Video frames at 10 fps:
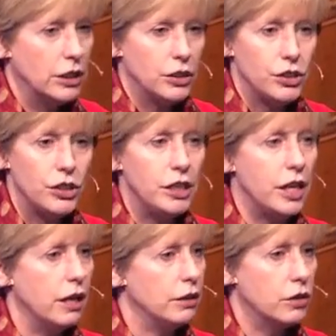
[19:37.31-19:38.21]
She
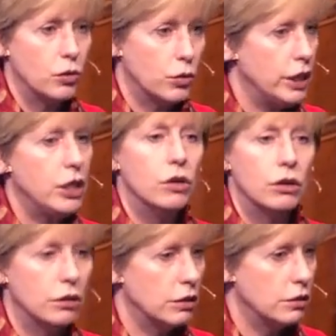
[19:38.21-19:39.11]
had 3
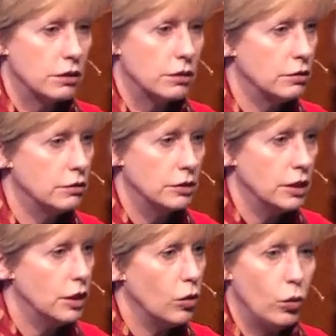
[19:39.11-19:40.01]
girls.
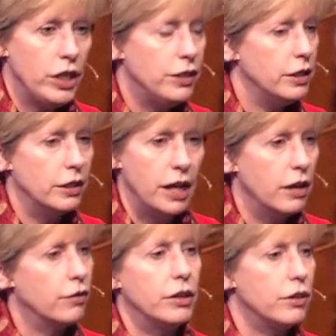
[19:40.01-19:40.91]
We did
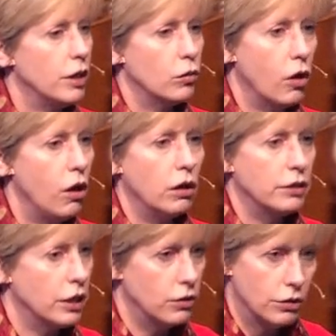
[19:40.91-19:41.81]
everything wrong
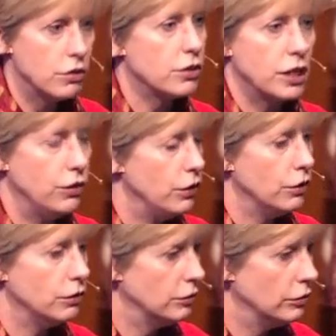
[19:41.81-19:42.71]
that girls can
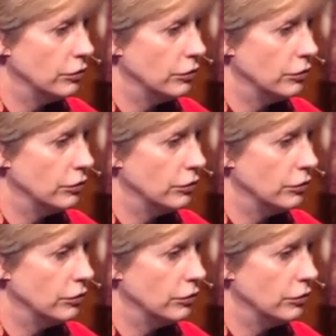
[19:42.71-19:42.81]
do.